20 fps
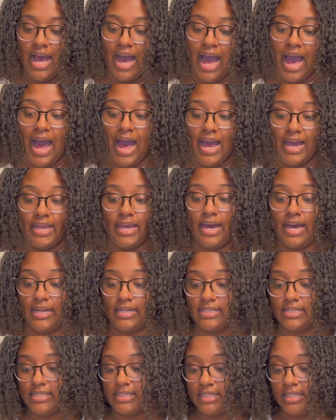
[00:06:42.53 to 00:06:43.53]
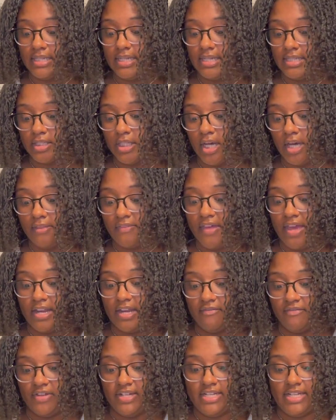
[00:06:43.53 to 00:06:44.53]
I honestly thought that
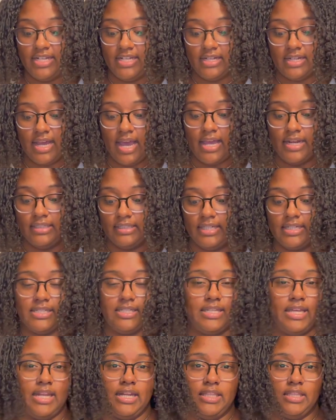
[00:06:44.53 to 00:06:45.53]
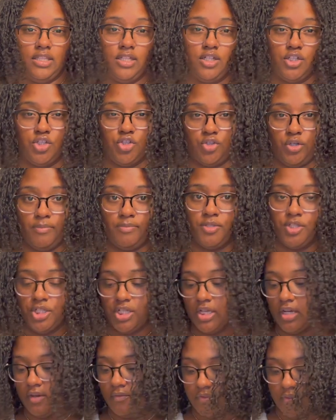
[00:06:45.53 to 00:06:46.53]
if it didn't kind of like say it in the
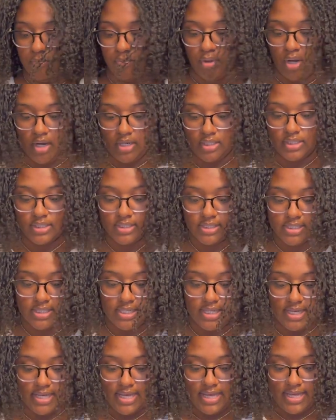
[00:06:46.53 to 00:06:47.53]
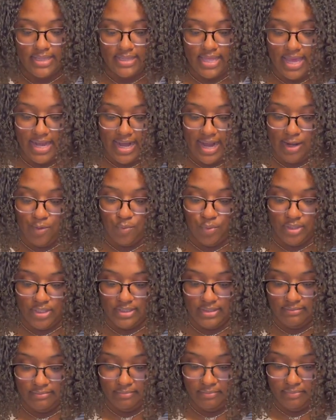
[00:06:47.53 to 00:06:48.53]
description of the product, that I
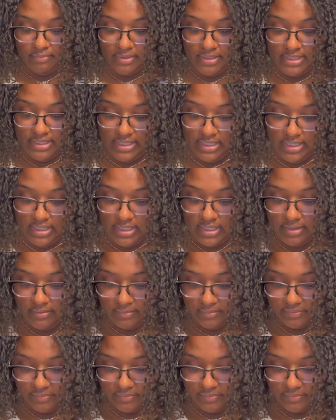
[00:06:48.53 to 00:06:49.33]
wouldn't be getting it.